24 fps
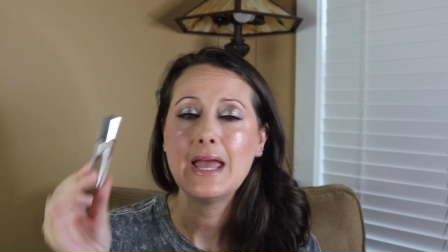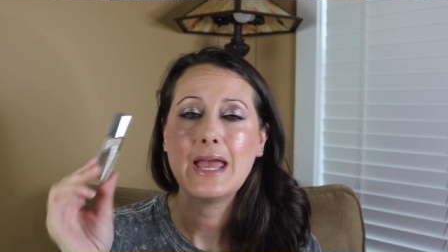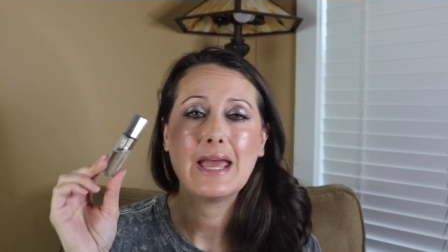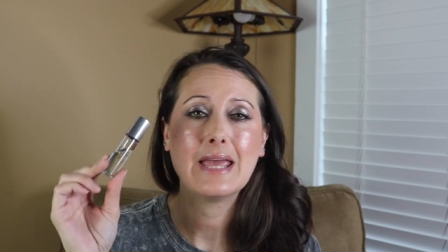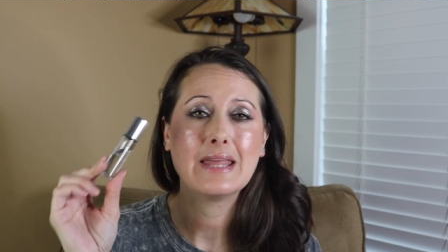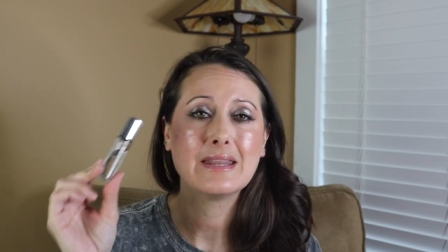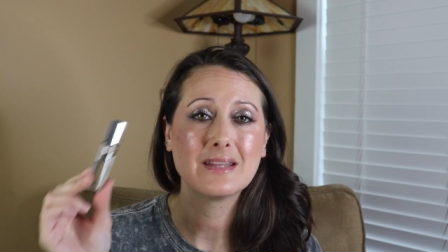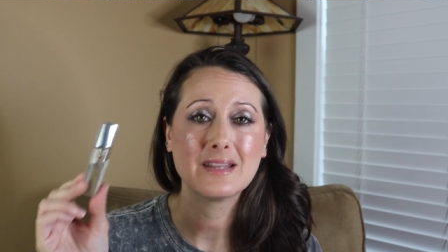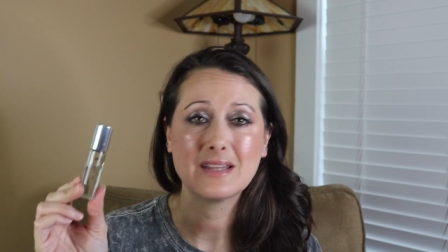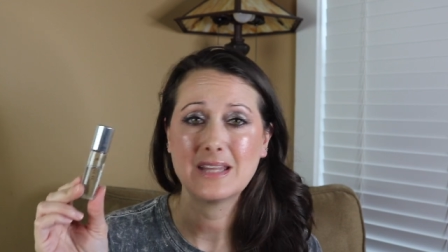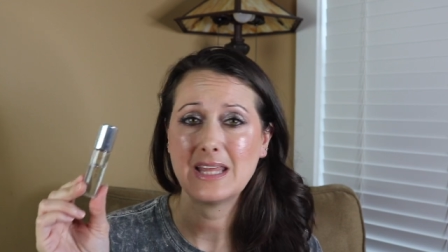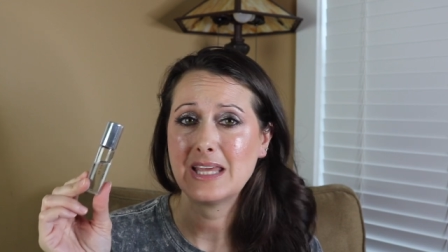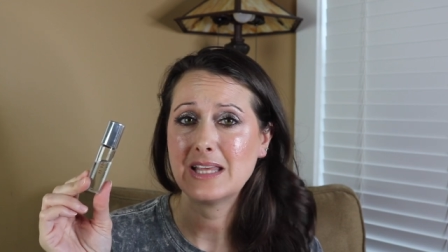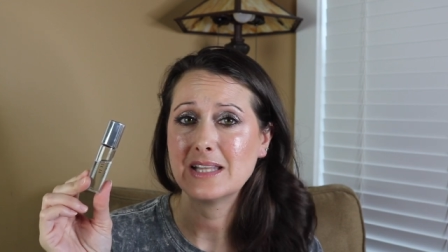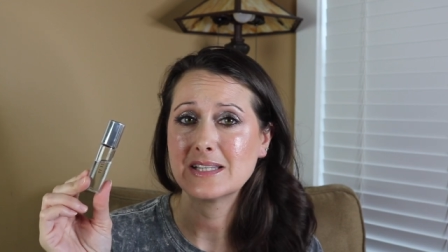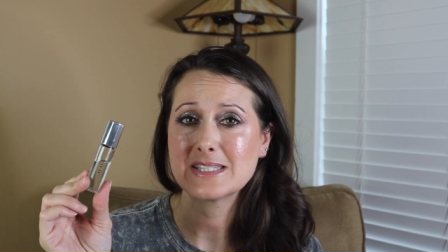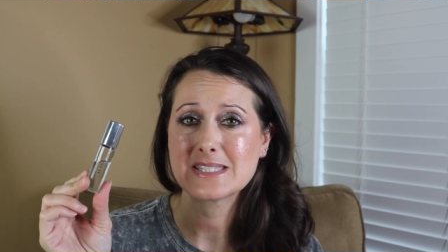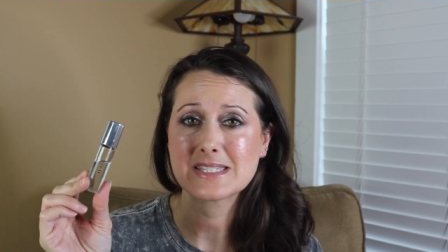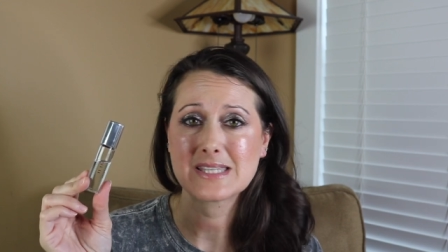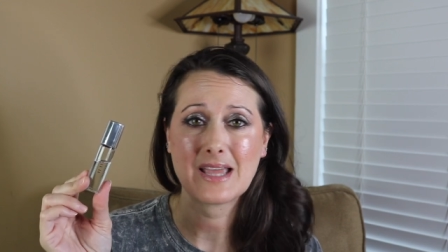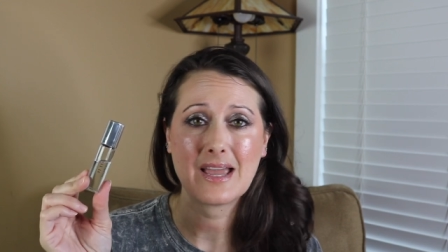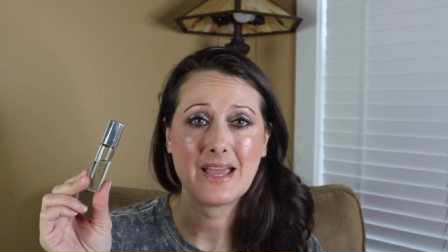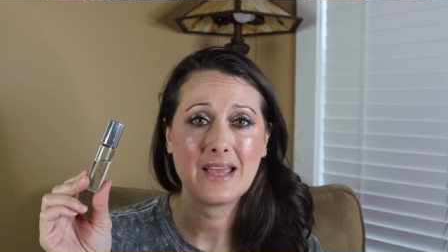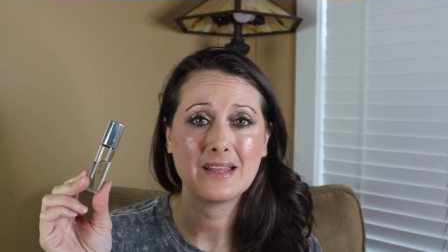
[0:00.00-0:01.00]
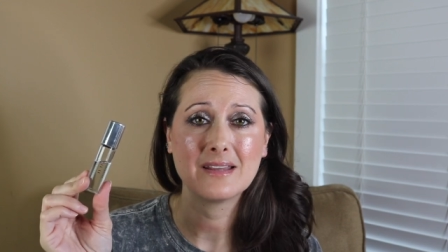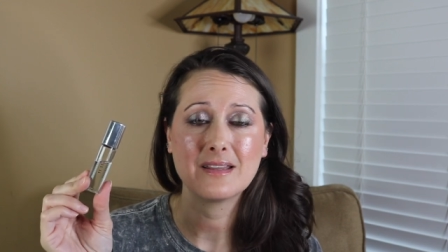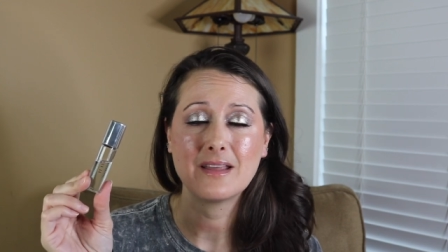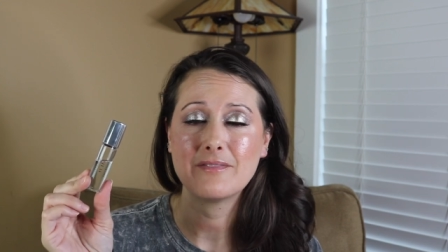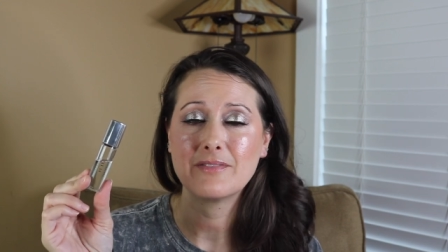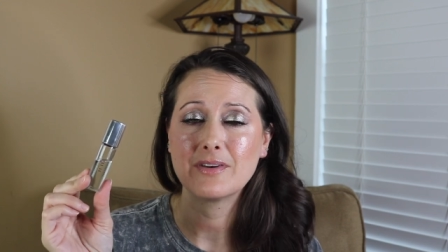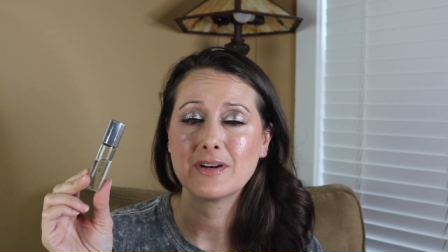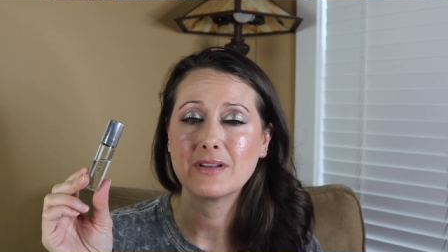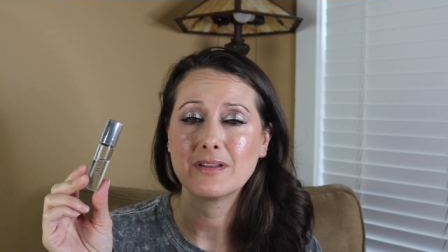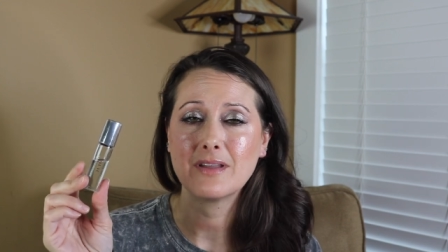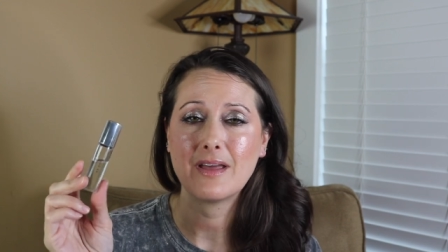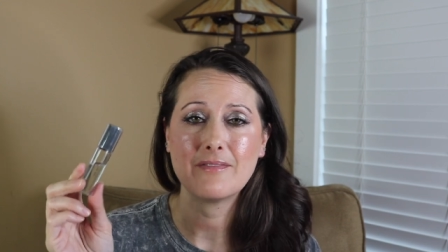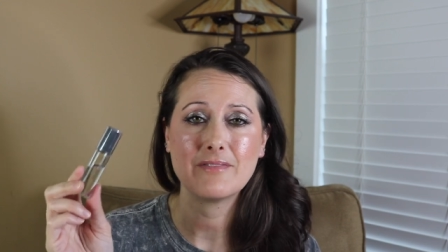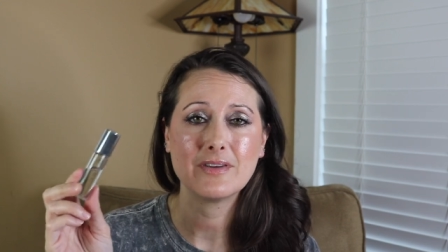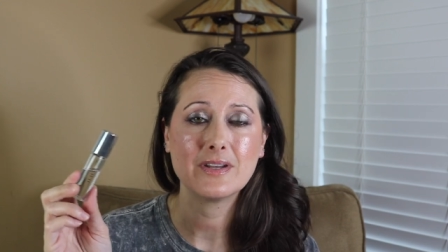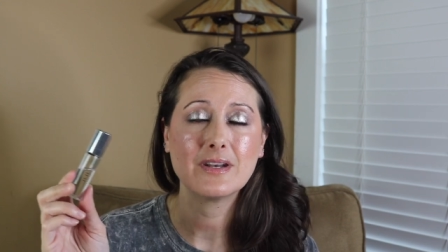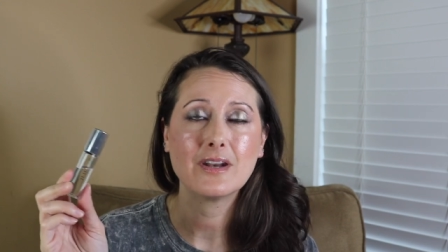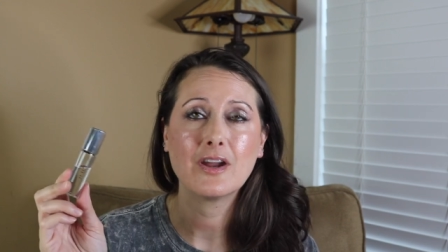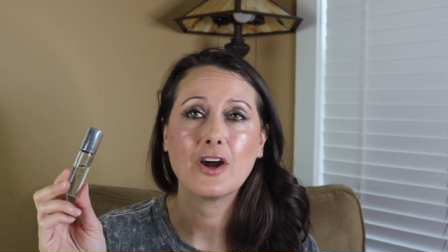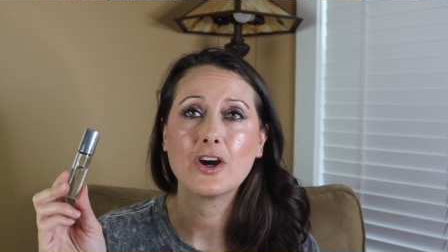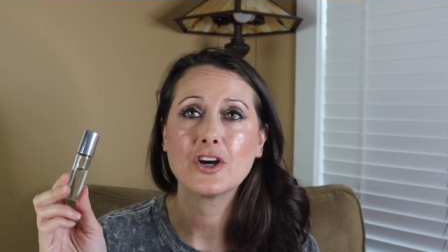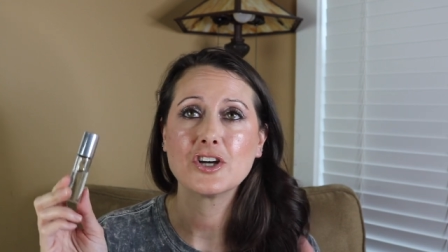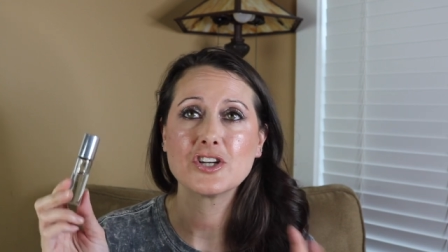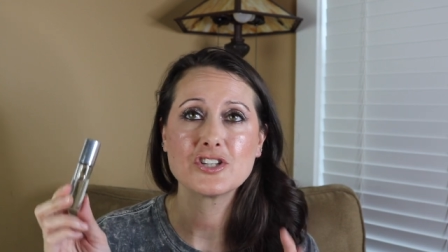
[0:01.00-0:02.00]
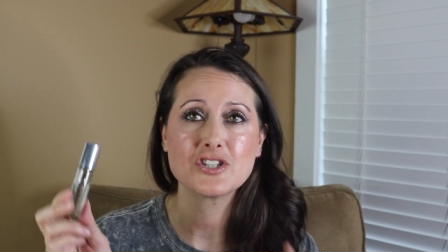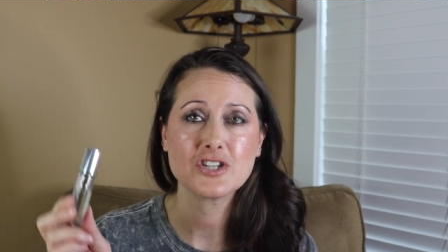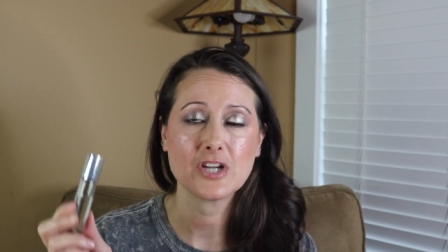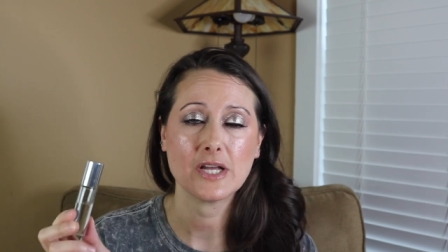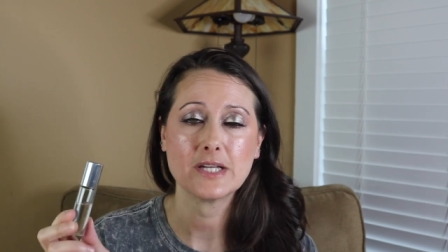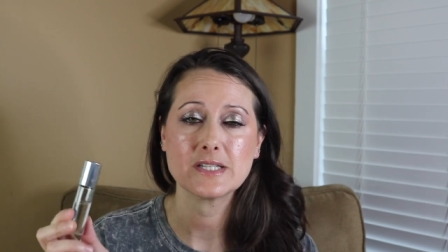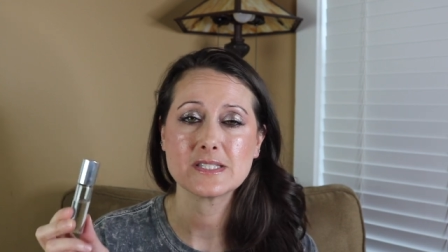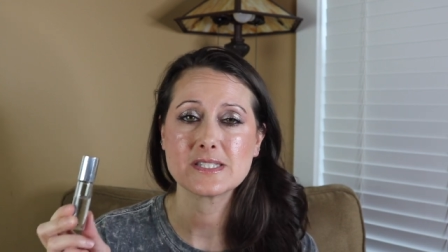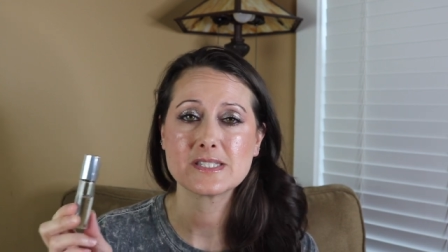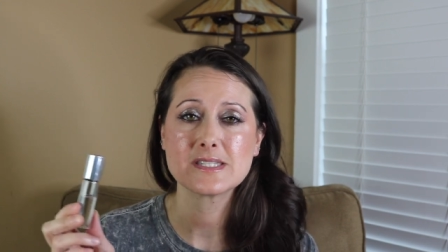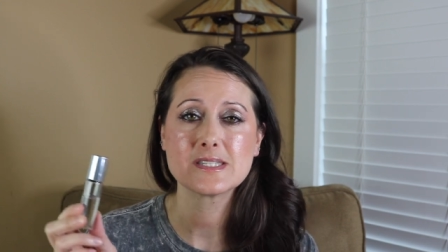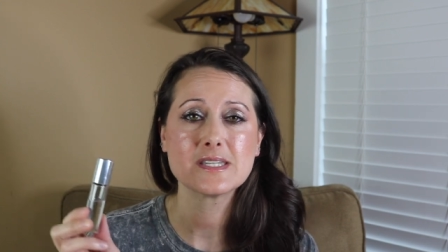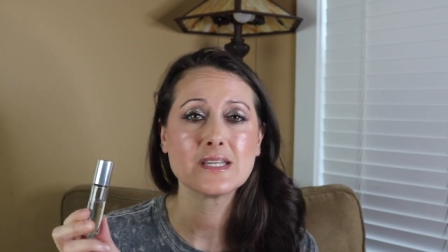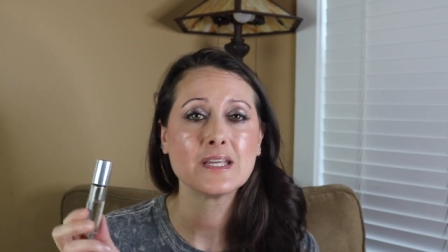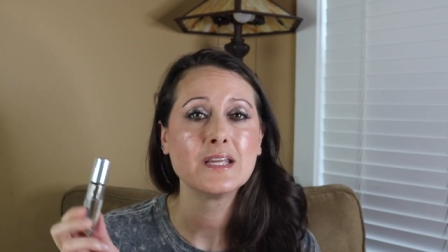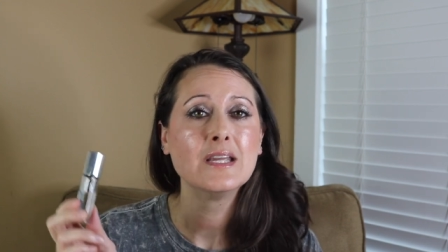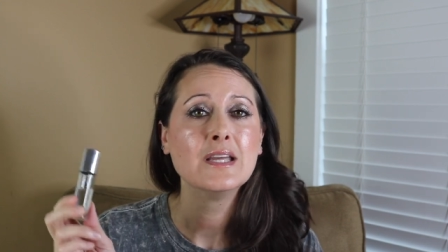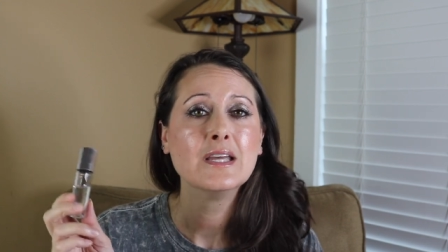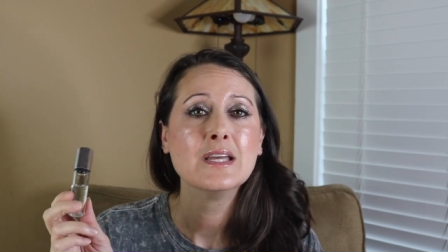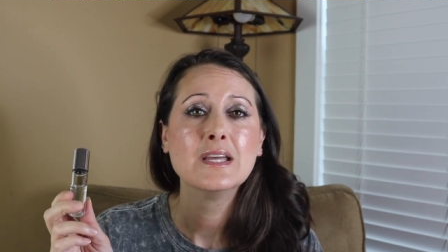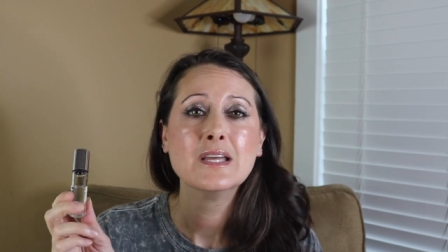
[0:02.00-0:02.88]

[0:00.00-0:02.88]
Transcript: and the Lake and Skye 1111 are just